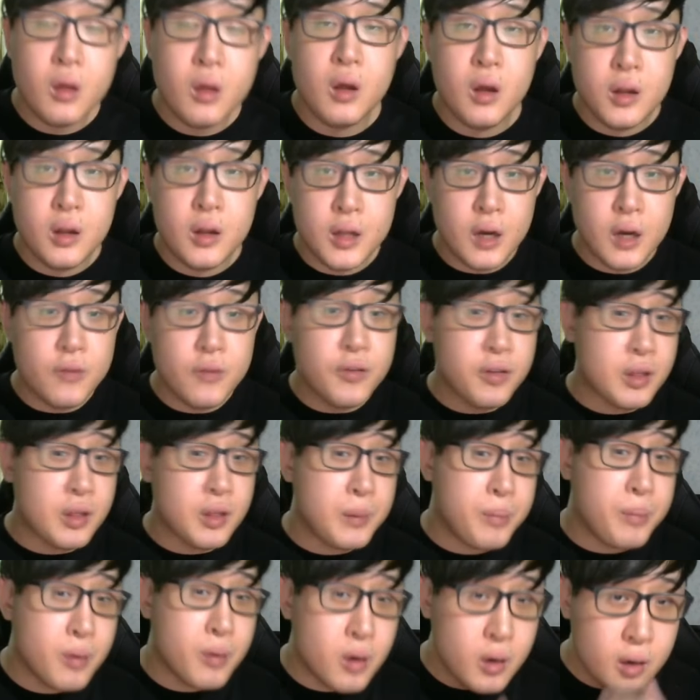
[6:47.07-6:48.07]
Now for
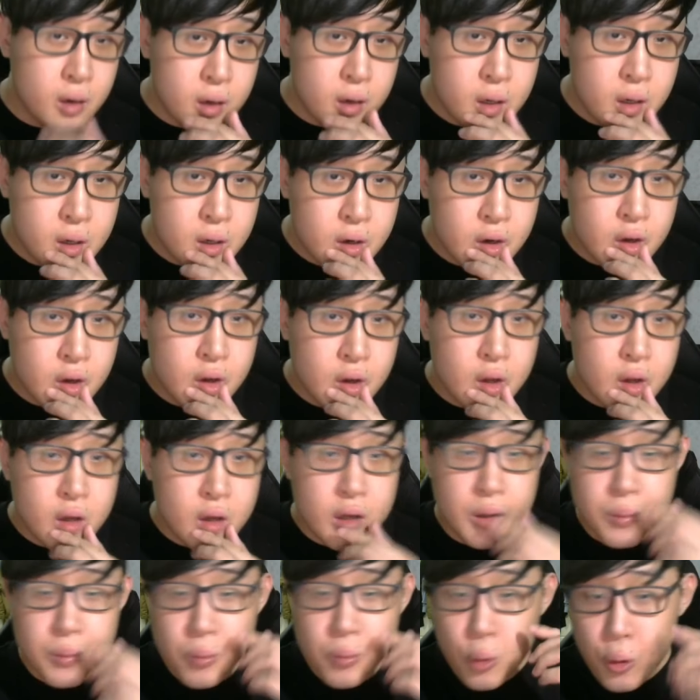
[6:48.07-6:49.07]
support,
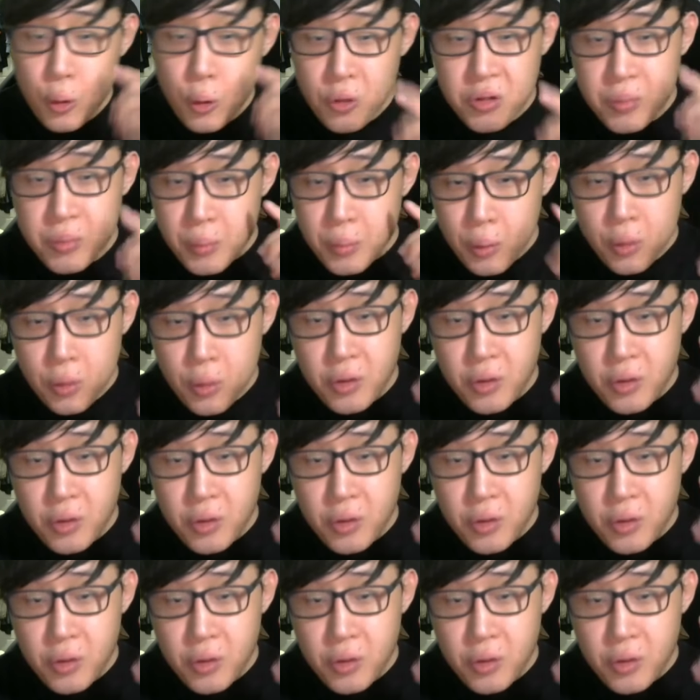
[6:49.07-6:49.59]
the most